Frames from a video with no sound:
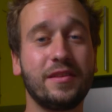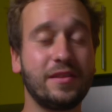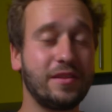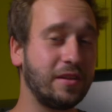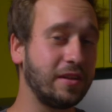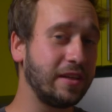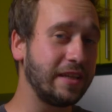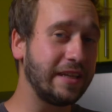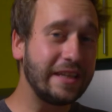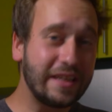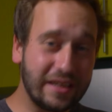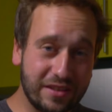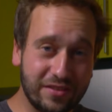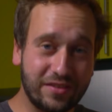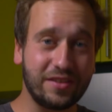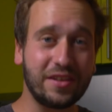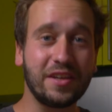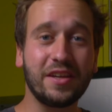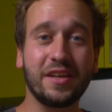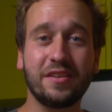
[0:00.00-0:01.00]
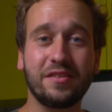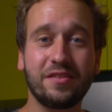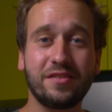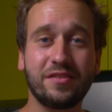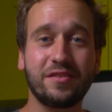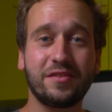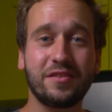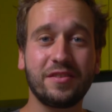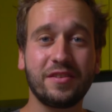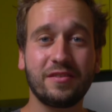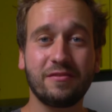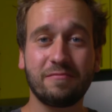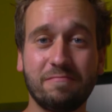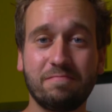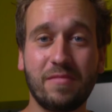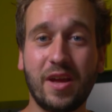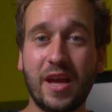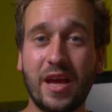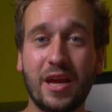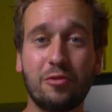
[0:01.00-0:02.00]
the easiest,
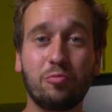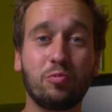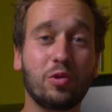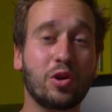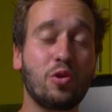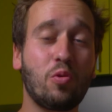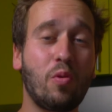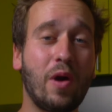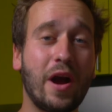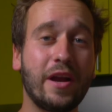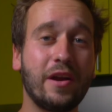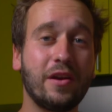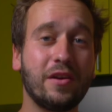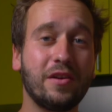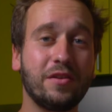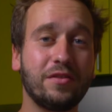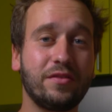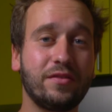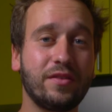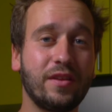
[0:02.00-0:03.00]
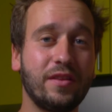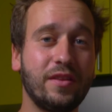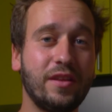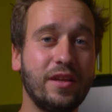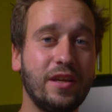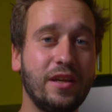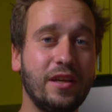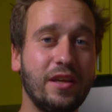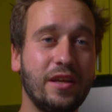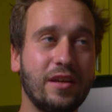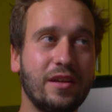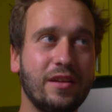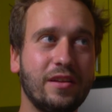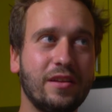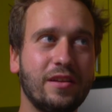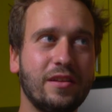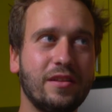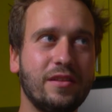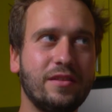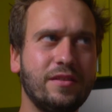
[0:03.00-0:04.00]
and requires the
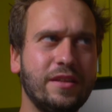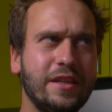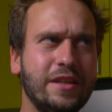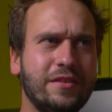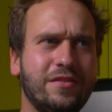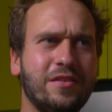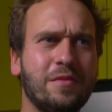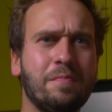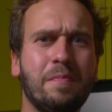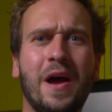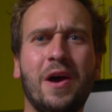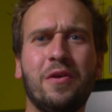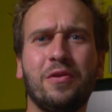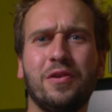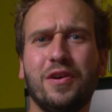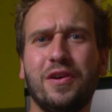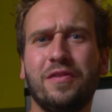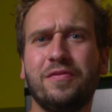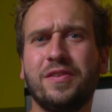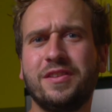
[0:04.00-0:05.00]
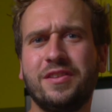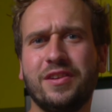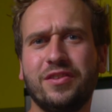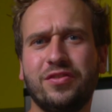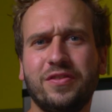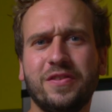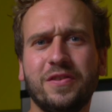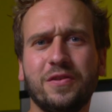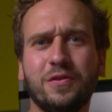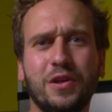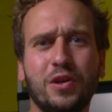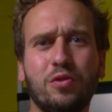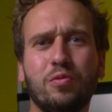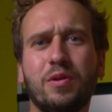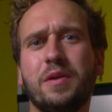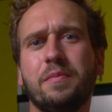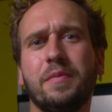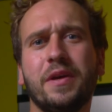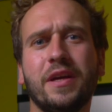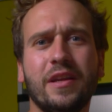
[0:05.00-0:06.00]
least amount of additional
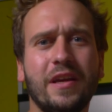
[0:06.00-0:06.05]
equipment.